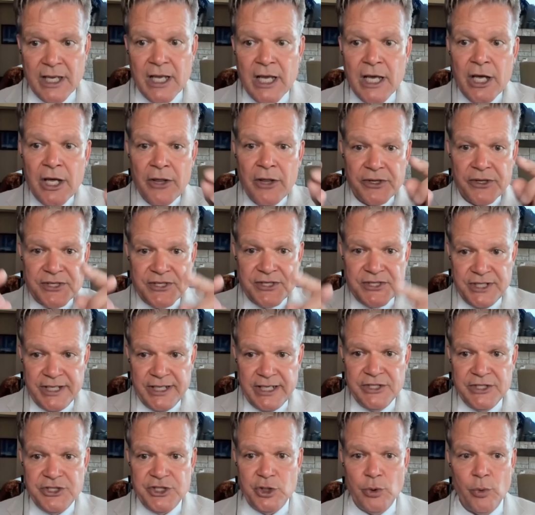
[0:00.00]
The seeds
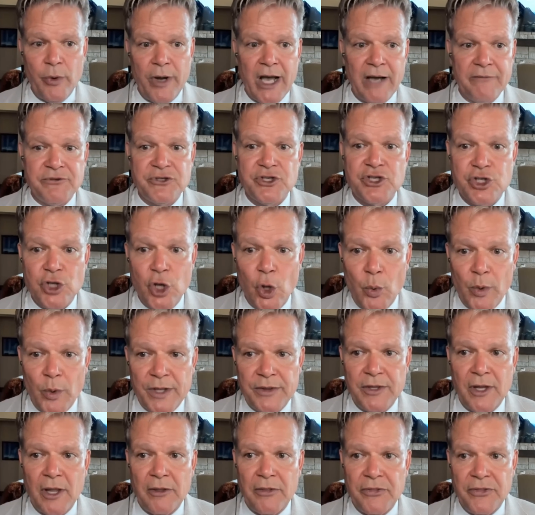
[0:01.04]
you have sown,
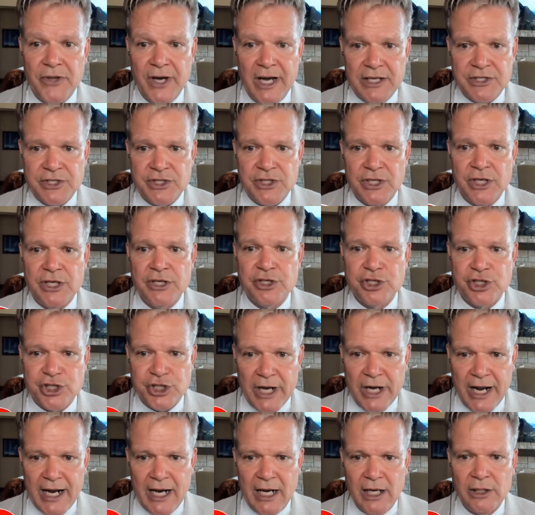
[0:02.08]
thus
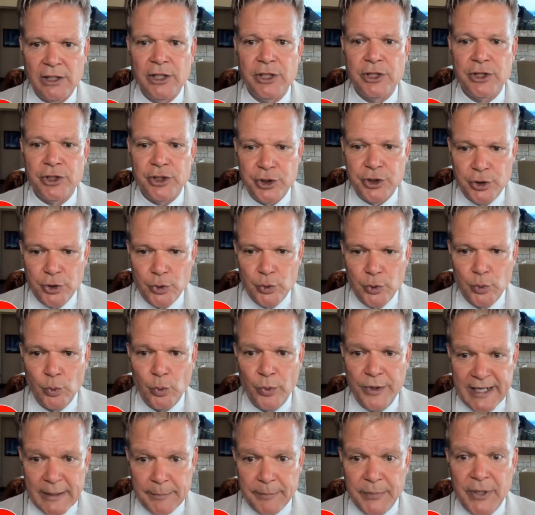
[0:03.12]
shall you reap.
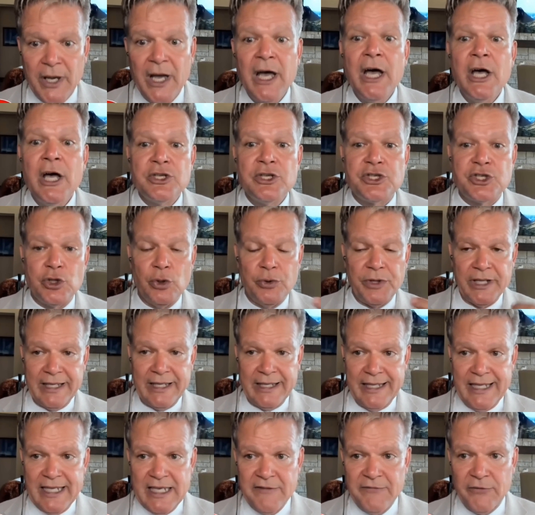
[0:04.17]
So the
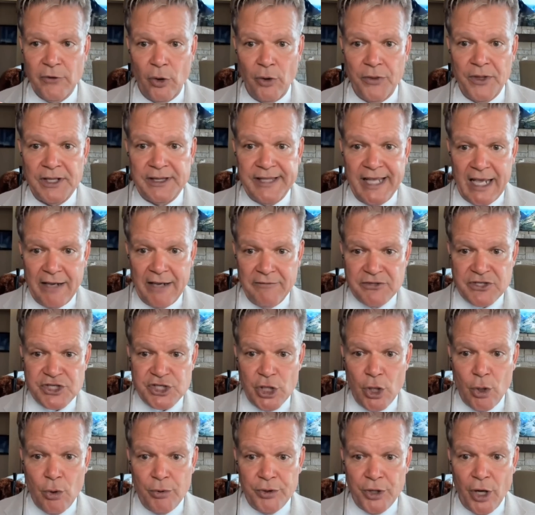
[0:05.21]
evil that they've
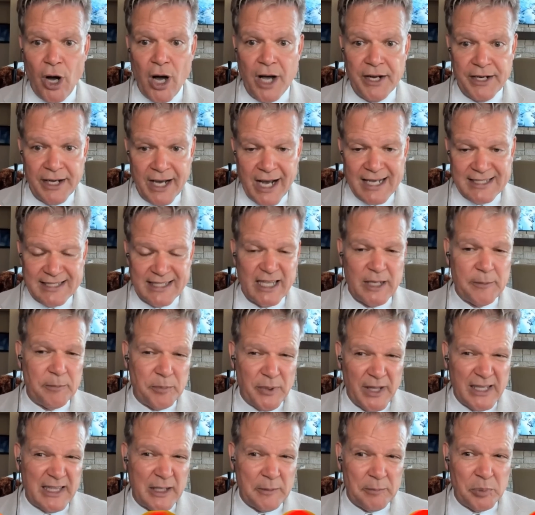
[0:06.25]
sown on us, that they
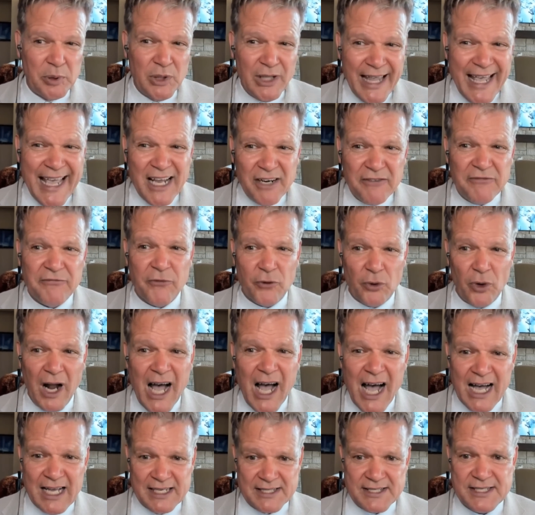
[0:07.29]
planned for
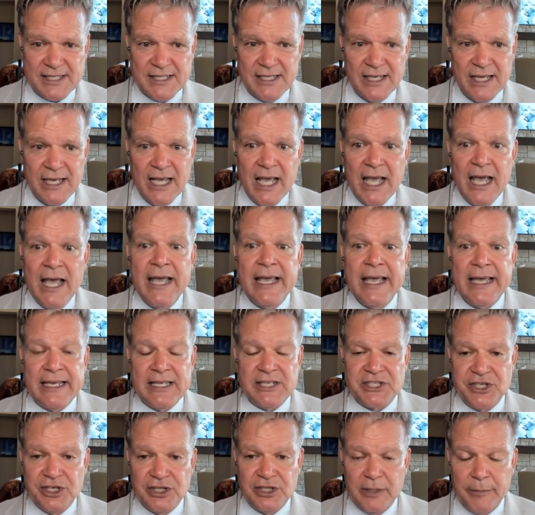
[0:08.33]
us, is
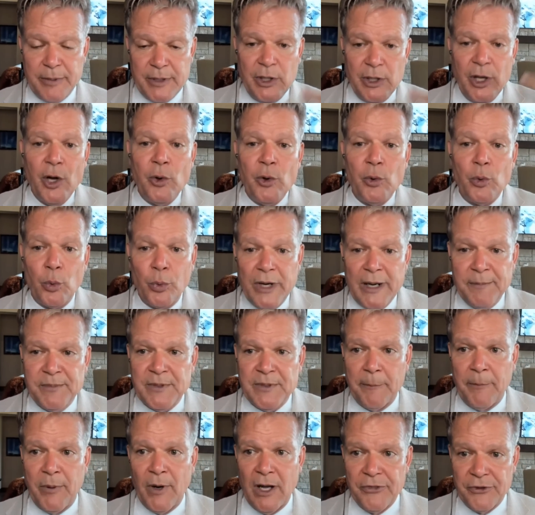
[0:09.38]
going to be reaped
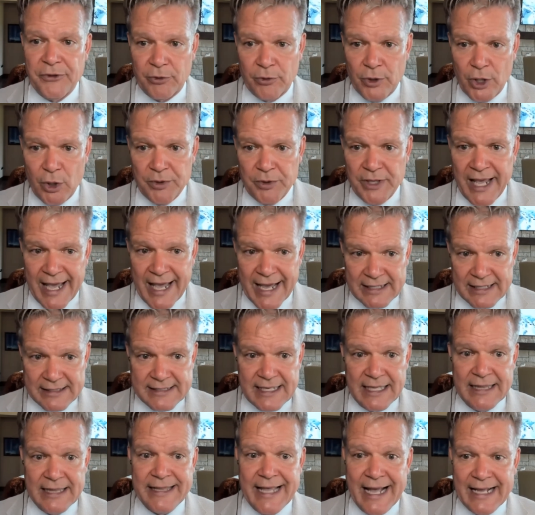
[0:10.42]
upon their own heads, and
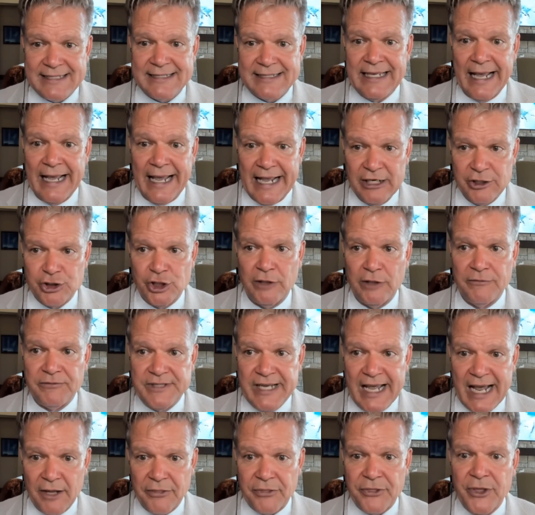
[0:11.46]
that's the angel of
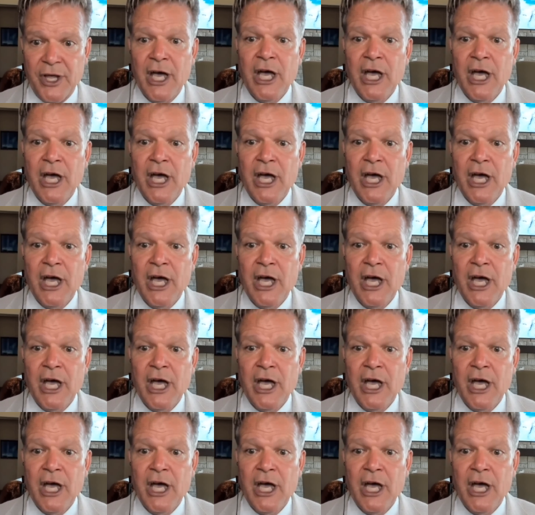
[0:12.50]
death.